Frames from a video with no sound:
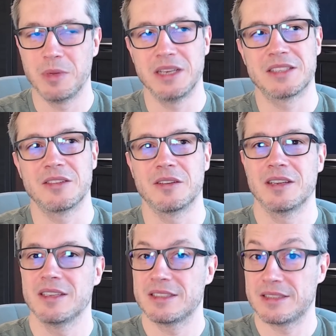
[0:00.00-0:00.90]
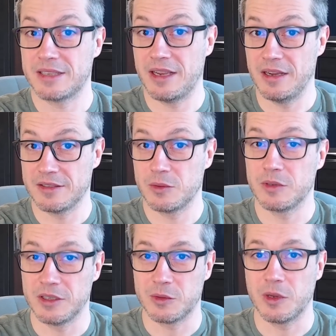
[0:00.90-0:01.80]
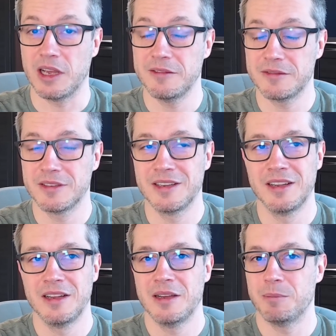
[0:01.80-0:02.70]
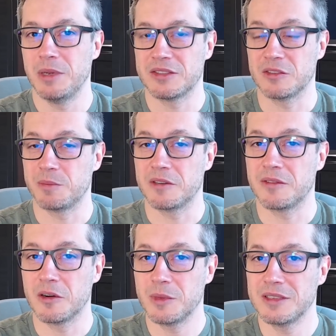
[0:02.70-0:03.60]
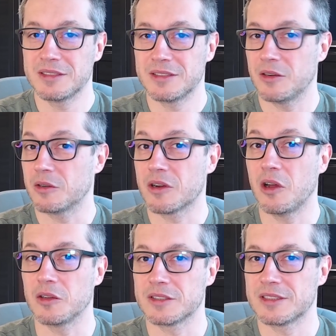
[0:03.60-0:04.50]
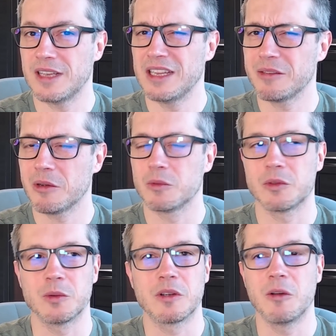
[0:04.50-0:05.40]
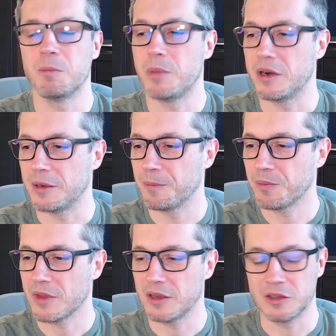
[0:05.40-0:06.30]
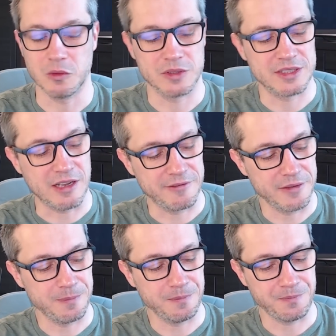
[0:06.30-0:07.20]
based on skills you need to have, based on performance or costs, and I want to compare those stuff.